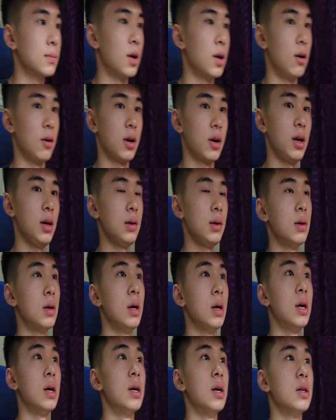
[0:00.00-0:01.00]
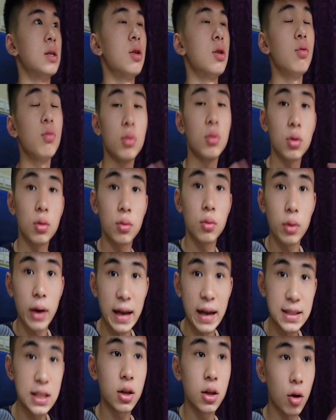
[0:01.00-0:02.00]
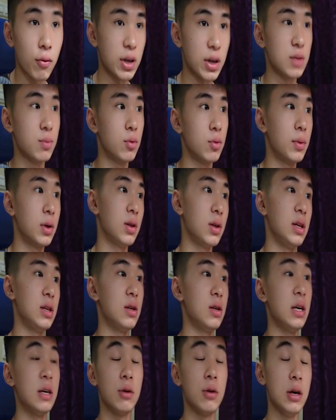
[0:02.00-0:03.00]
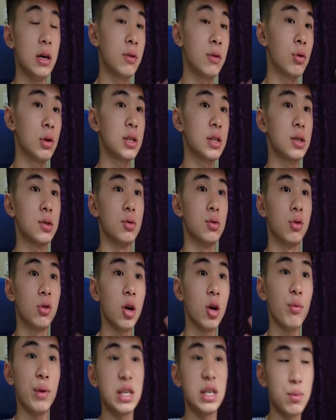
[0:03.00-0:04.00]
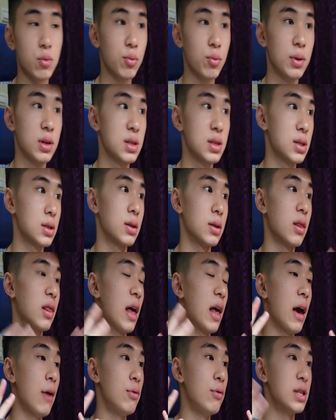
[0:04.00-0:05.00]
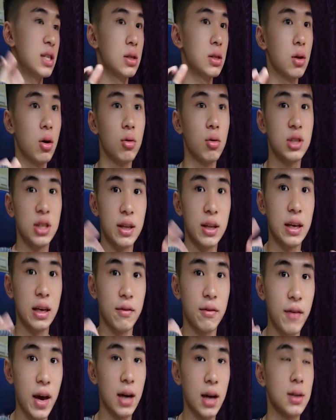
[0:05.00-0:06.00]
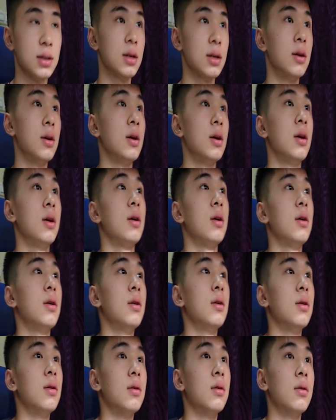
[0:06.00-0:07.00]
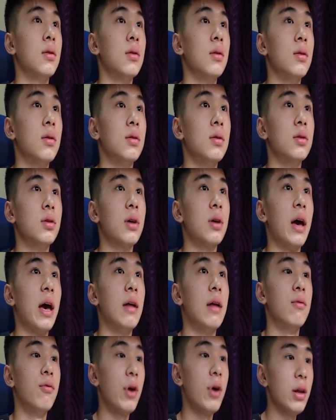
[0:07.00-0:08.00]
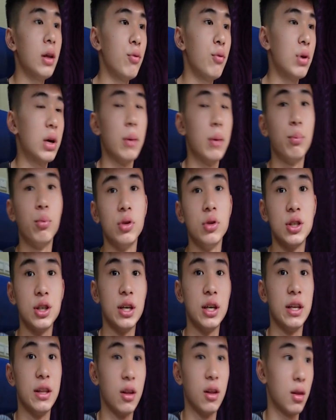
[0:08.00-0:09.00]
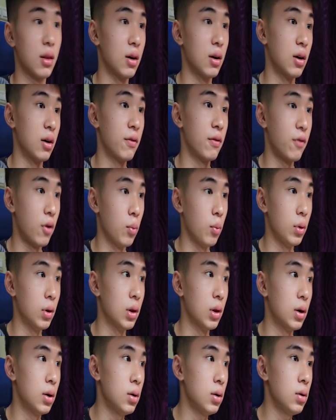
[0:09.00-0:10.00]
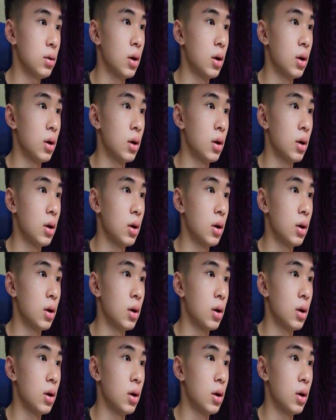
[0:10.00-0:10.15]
Okay, so anti-clockwise moment equals to clockwise moment. There is no turning effect. And right now we can put it in the formula.